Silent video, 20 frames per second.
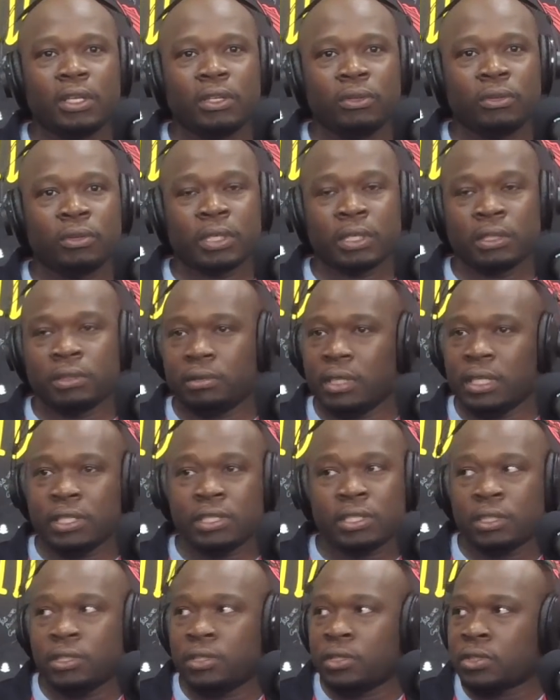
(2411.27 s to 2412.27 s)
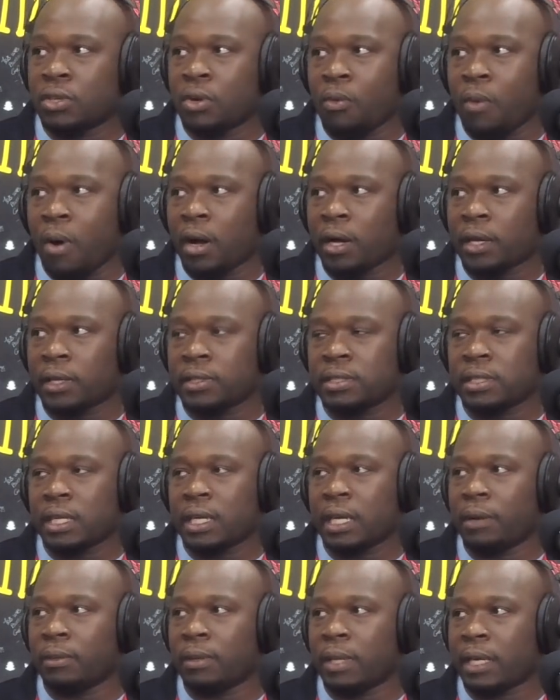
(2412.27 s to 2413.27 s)
You can easily just go walk and
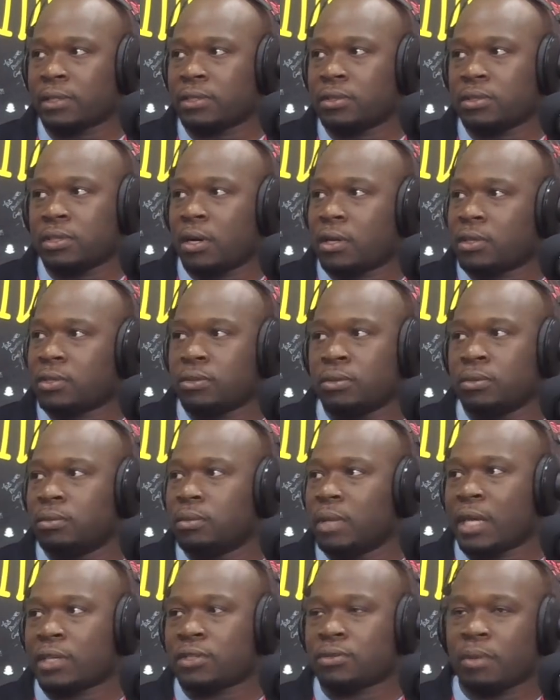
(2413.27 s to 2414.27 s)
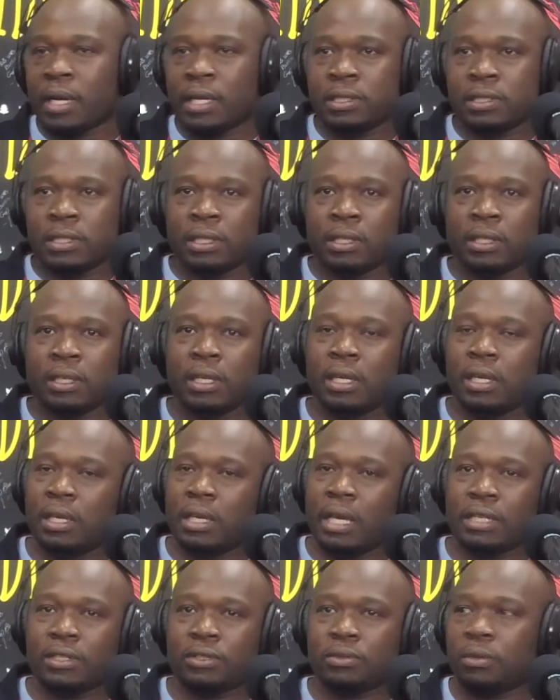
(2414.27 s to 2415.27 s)
say, I would like to talk to X, Y, and Z.
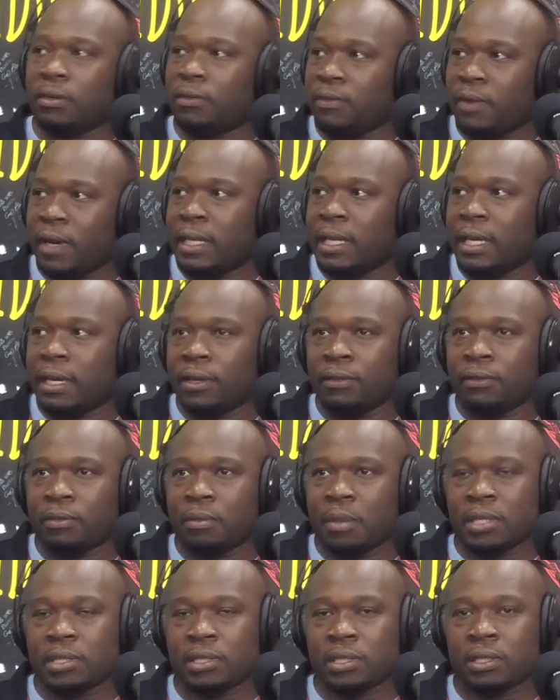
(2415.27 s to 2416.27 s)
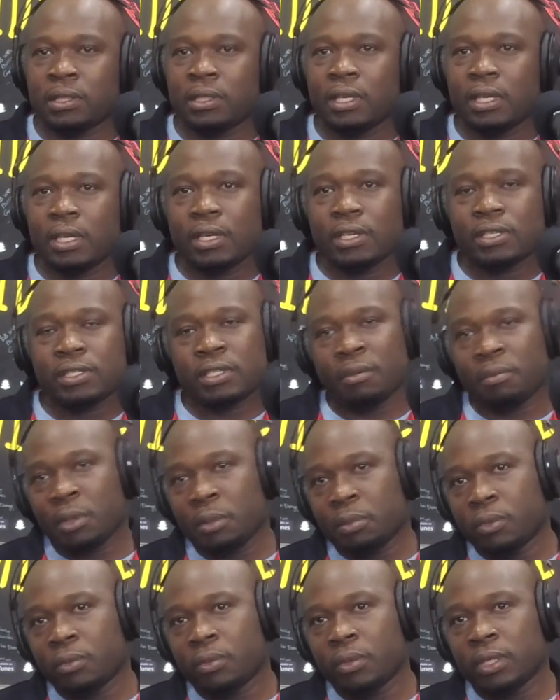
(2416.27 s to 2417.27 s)
I just want to find out information. Some
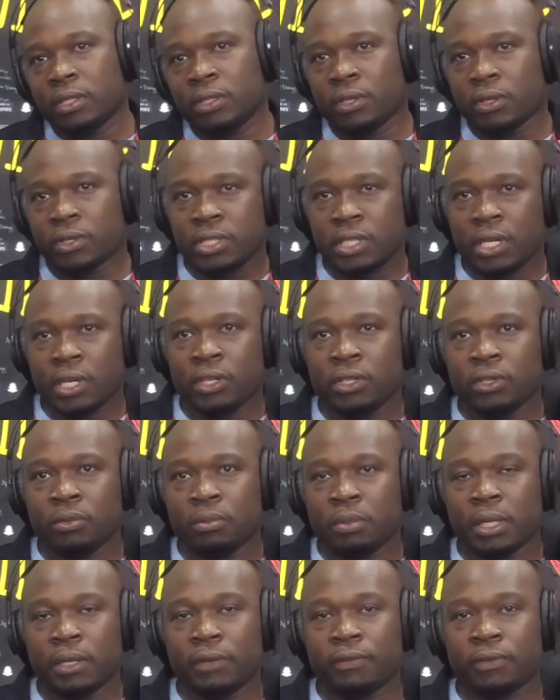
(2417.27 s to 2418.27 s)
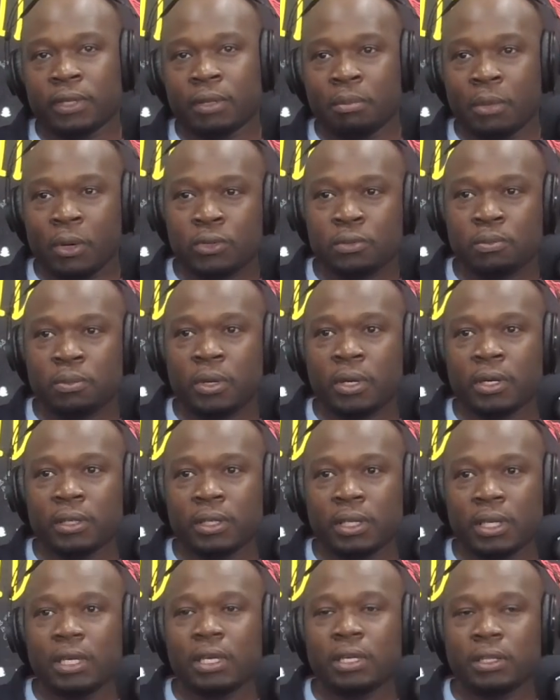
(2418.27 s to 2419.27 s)
people would, shun you, but for the most part,
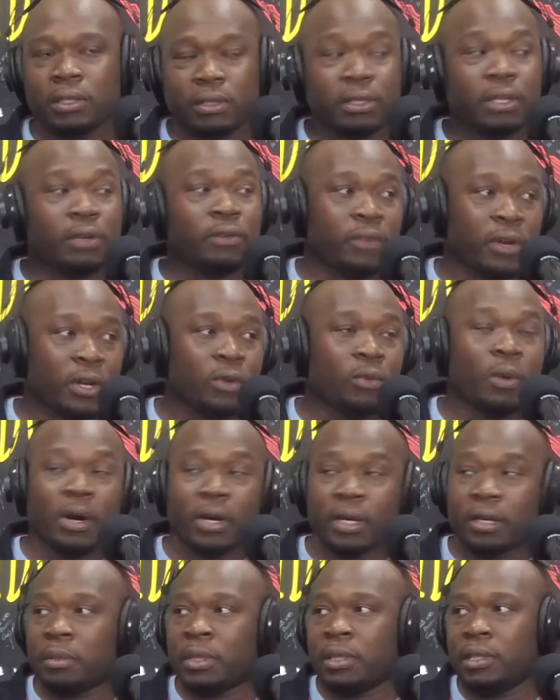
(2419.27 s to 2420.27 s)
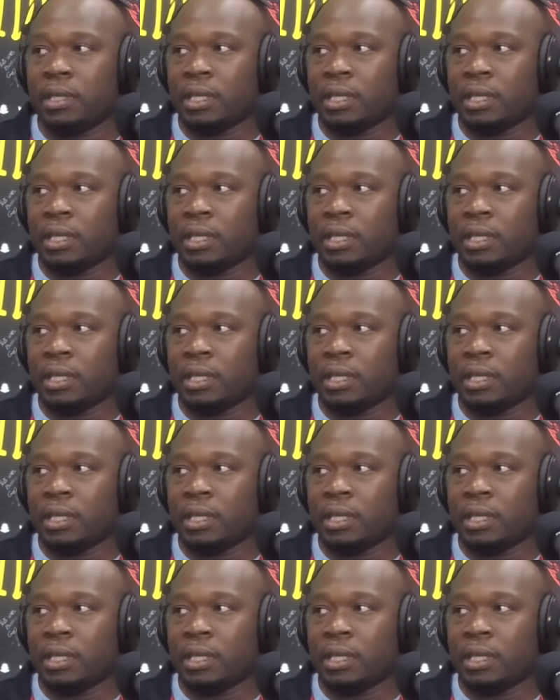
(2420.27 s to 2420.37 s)
they're very welcoming.